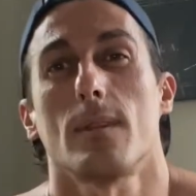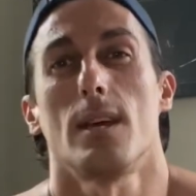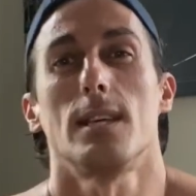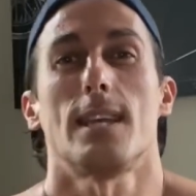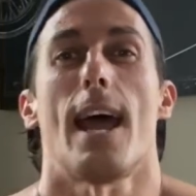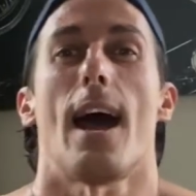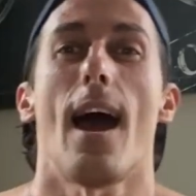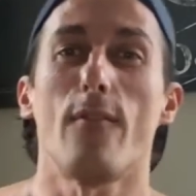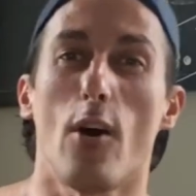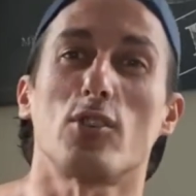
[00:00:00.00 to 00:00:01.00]
is that
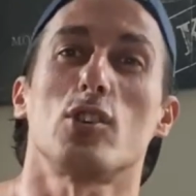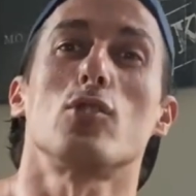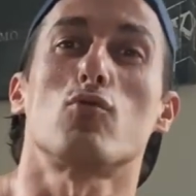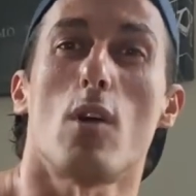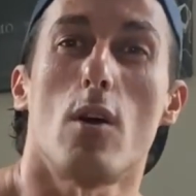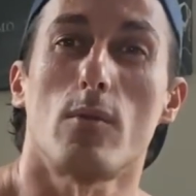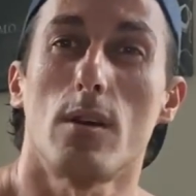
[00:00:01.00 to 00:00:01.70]
I've also grown.